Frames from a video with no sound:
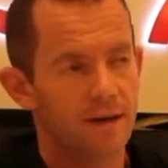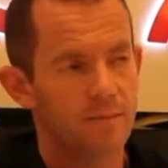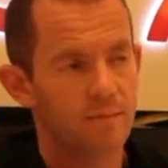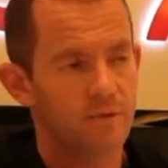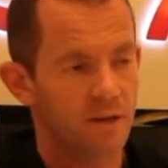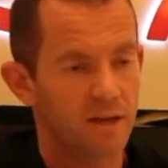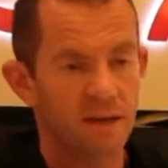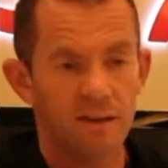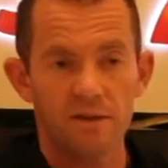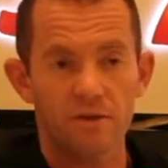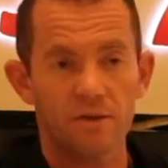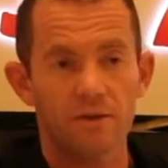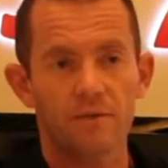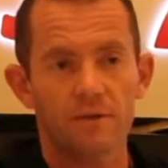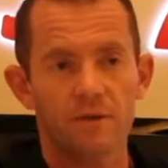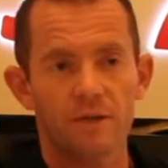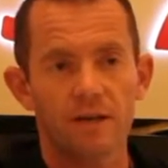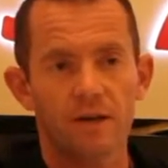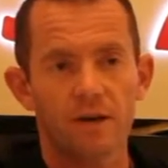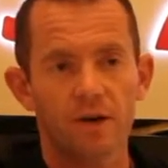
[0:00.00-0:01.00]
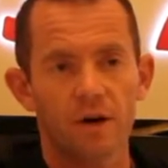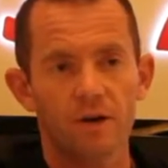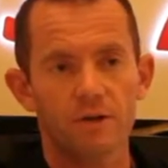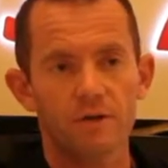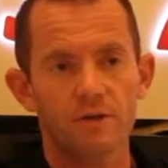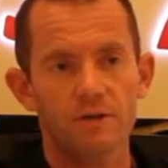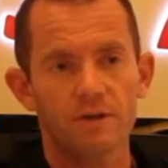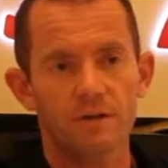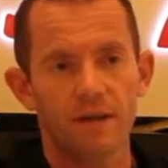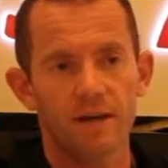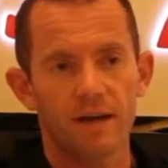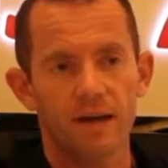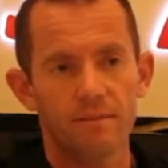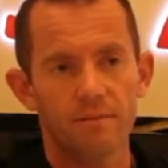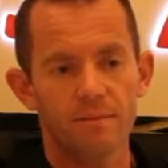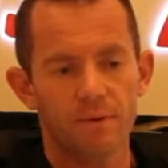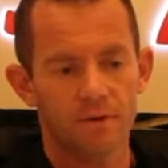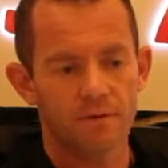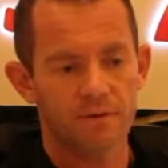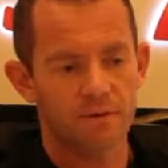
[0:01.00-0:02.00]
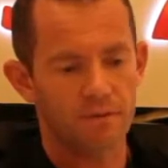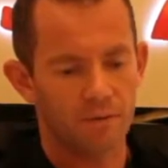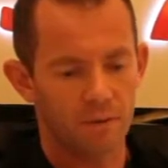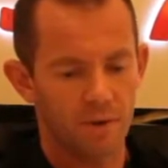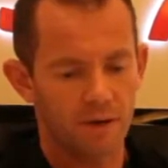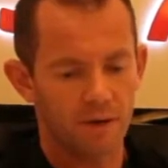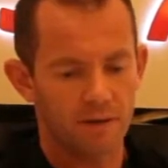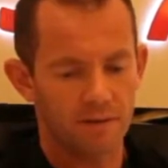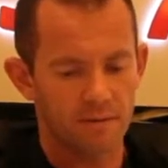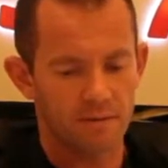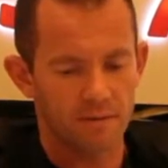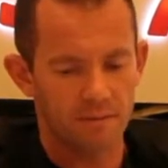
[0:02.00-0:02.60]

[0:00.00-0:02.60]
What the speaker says: So yeah, there's obviously a cost, but the way